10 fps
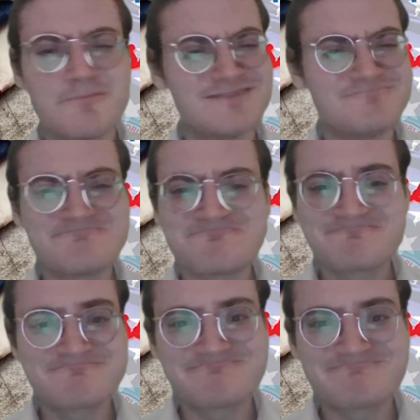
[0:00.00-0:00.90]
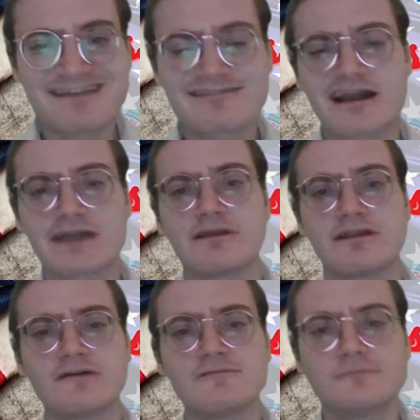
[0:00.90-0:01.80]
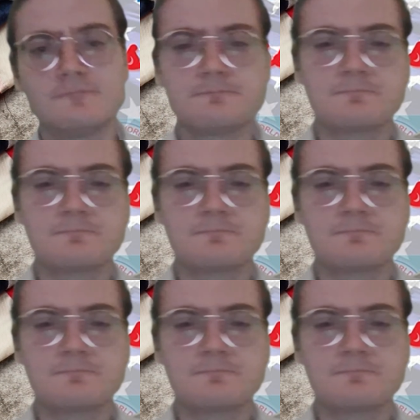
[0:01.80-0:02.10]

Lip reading: But it's not going to be enough.